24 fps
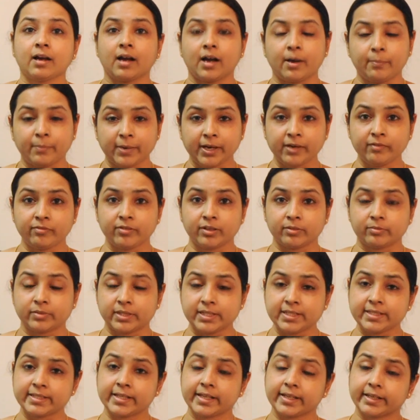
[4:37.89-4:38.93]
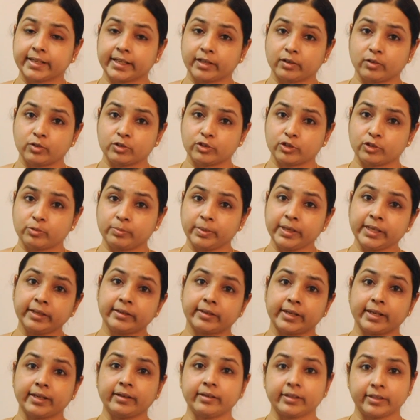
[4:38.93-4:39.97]
Apart from this, there can also be
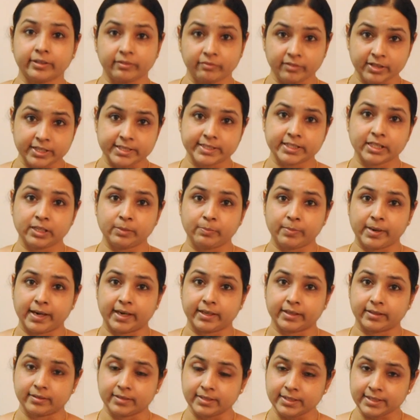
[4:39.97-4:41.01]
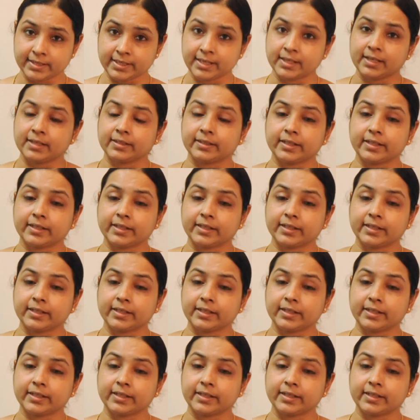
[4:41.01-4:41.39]
trend reversal patterns